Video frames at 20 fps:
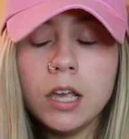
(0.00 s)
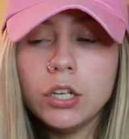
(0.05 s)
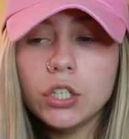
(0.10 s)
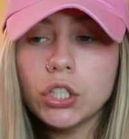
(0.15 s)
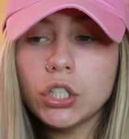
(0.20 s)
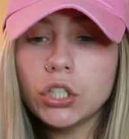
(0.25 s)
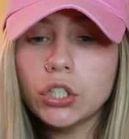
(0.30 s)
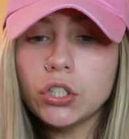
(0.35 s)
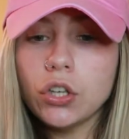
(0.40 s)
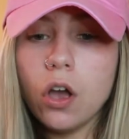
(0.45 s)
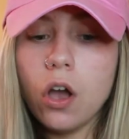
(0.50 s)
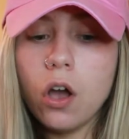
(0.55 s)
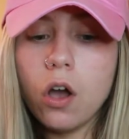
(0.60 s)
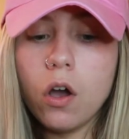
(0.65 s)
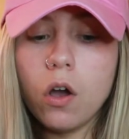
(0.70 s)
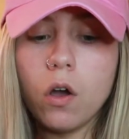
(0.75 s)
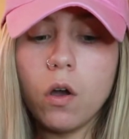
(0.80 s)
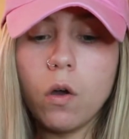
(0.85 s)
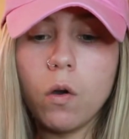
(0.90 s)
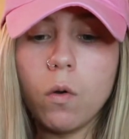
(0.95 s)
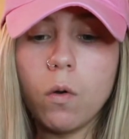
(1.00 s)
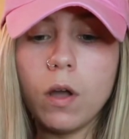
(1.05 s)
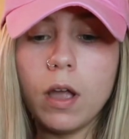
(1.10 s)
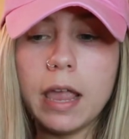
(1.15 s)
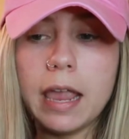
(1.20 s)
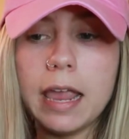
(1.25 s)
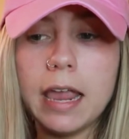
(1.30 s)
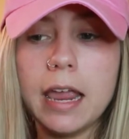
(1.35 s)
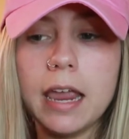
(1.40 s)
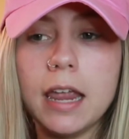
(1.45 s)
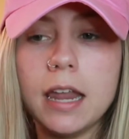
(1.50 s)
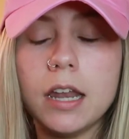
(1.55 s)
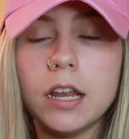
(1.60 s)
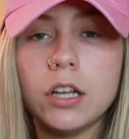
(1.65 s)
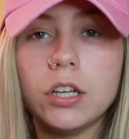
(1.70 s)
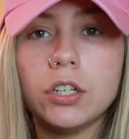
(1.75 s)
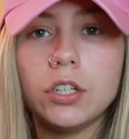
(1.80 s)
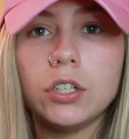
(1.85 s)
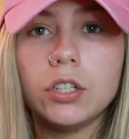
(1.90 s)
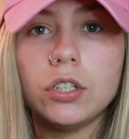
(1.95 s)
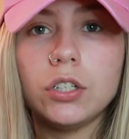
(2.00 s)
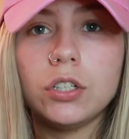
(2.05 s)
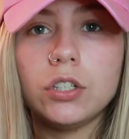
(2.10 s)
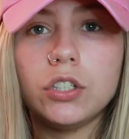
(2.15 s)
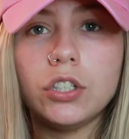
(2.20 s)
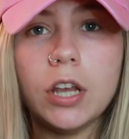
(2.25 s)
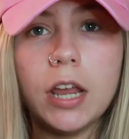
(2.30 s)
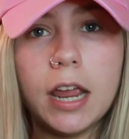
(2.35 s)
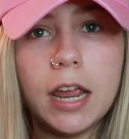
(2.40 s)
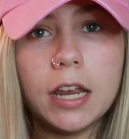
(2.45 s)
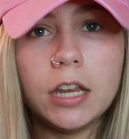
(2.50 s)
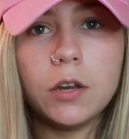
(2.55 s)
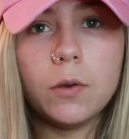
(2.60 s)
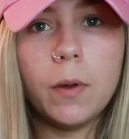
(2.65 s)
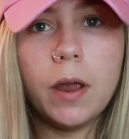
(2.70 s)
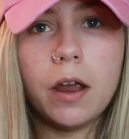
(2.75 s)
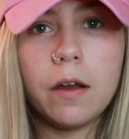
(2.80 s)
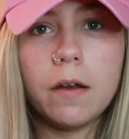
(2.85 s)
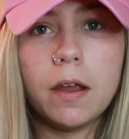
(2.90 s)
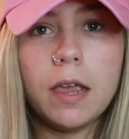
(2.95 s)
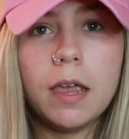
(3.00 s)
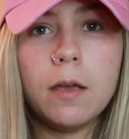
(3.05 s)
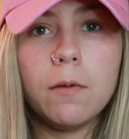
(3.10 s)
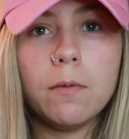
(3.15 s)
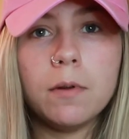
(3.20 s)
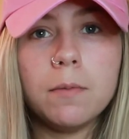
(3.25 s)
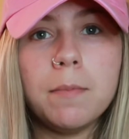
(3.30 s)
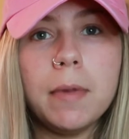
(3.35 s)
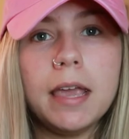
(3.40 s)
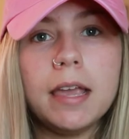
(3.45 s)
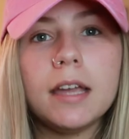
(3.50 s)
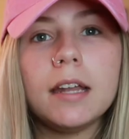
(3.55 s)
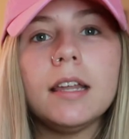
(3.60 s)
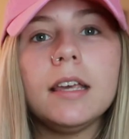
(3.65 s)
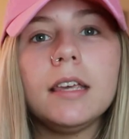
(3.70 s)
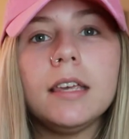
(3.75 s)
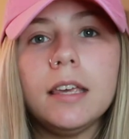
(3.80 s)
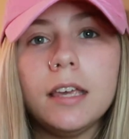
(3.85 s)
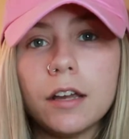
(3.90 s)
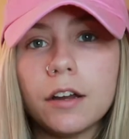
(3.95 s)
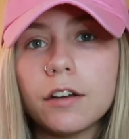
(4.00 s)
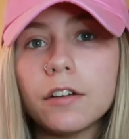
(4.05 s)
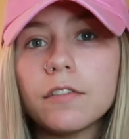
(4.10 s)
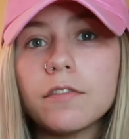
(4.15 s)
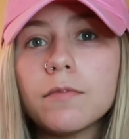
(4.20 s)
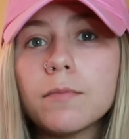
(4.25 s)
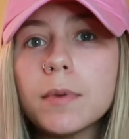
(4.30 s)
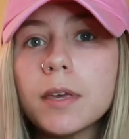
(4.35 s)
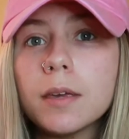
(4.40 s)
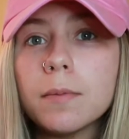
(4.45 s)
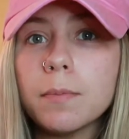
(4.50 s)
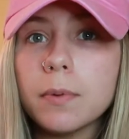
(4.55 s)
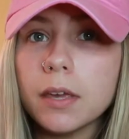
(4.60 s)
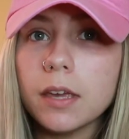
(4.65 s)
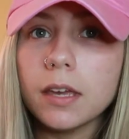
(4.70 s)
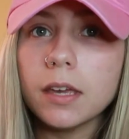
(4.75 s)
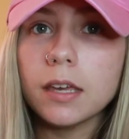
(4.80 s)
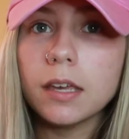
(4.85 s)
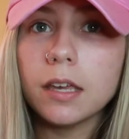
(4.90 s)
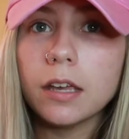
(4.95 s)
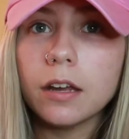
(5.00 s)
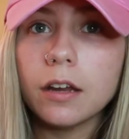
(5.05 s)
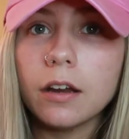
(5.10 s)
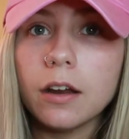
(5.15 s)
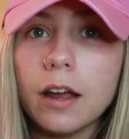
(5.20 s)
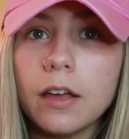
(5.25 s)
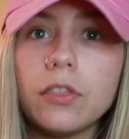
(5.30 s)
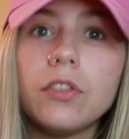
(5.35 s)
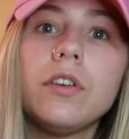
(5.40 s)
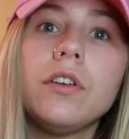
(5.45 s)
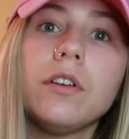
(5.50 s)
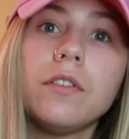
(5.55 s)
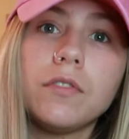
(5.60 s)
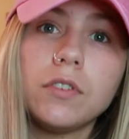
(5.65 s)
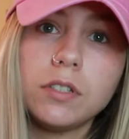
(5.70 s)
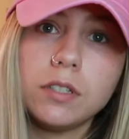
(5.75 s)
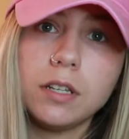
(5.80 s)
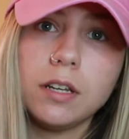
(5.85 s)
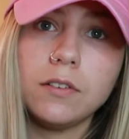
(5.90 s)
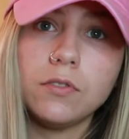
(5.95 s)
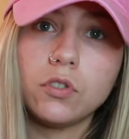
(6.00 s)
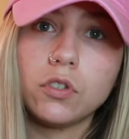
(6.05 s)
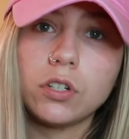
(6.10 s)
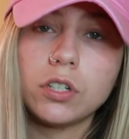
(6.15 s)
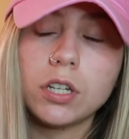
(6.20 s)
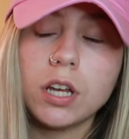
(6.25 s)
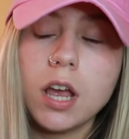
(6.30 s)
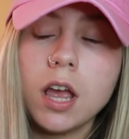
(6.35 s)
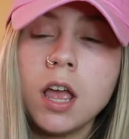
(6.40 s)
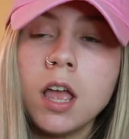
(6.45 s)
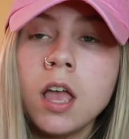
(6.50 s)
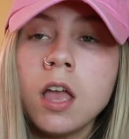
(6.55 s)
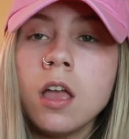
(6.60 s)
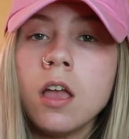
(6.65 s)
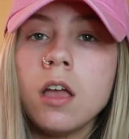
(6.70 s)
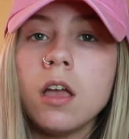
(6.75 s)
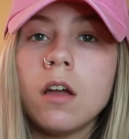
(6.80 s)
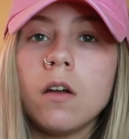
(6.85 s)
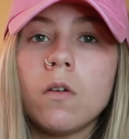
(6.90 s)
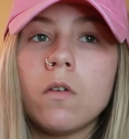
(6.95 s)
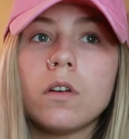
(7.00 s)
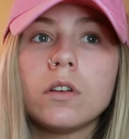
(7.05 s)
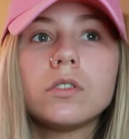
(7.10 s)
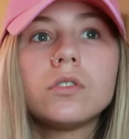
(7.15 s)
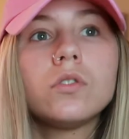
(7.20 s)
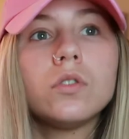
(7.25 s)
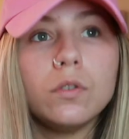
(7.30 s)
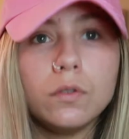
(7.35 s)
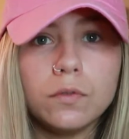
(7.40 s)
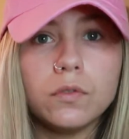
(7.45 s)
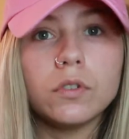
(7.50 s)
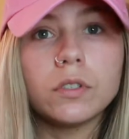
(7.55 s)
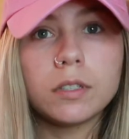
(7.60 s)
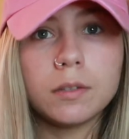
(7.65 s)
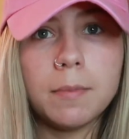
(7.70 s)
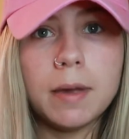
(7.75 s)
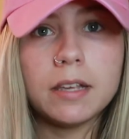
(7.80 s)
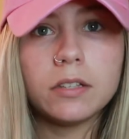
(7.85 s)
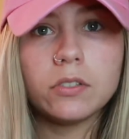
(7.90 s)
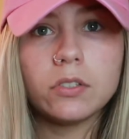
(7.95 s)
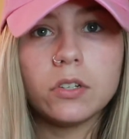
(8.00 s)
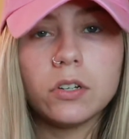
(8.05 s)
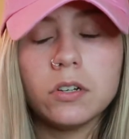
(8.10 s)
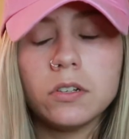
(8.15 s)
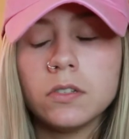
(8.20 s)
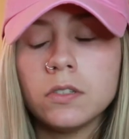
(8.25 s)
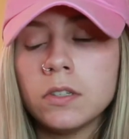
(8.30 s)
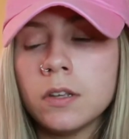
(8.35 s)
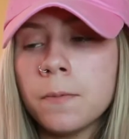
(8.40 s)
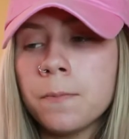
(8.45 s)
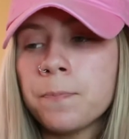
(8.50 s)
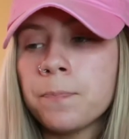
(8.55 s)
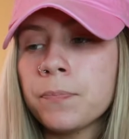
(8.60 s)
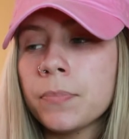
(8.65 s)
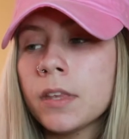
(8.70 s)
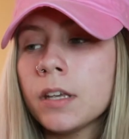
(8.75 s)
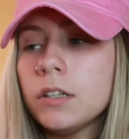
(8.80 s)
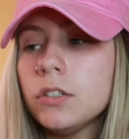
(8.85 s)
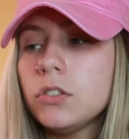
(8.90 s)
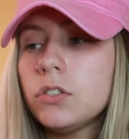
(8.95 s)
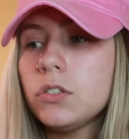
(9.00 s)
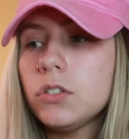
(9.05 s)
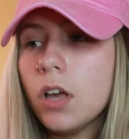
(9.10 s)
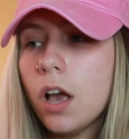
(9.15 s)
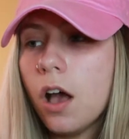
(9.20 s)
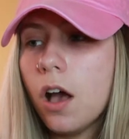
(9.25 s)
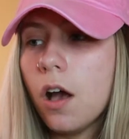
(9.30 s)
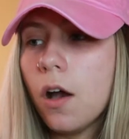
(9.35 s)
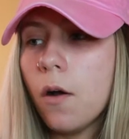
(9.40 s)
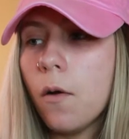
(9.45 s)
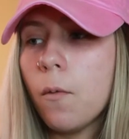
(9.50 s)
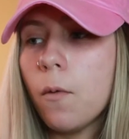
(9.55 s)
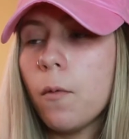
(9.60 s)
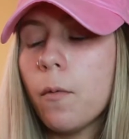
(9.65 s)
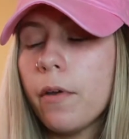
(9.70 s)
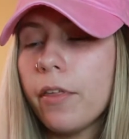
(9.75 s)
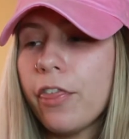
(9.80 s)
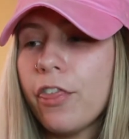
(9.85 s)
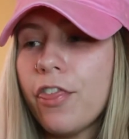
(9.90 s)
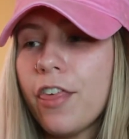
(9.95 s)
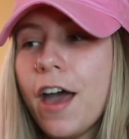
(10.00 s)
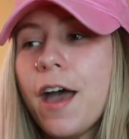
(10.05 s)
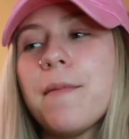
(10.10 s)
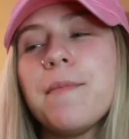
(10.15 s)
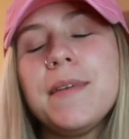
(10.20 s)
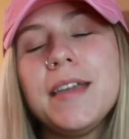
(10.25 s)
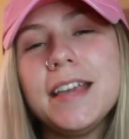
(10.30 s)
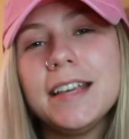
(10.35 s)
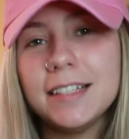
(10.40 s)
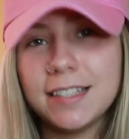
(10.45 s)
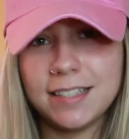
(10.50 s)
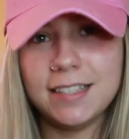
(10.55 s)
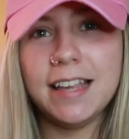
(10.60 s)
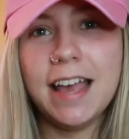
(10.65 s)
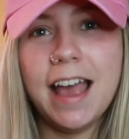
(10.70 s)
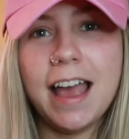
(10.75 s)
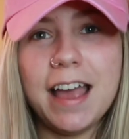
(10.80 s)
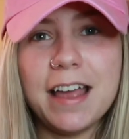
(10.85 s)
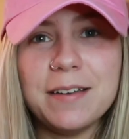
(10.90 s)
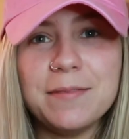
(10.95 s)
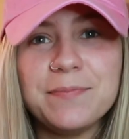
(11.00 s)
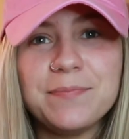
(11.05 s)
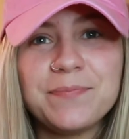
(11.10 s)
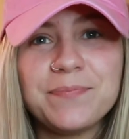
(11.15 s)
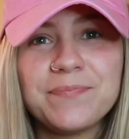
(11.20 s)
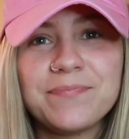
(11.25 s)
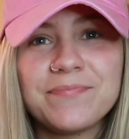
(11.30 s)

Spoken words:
So in January, it would make it a year of me being here at the University of Georgia, or 2 full semesters. So with that being said,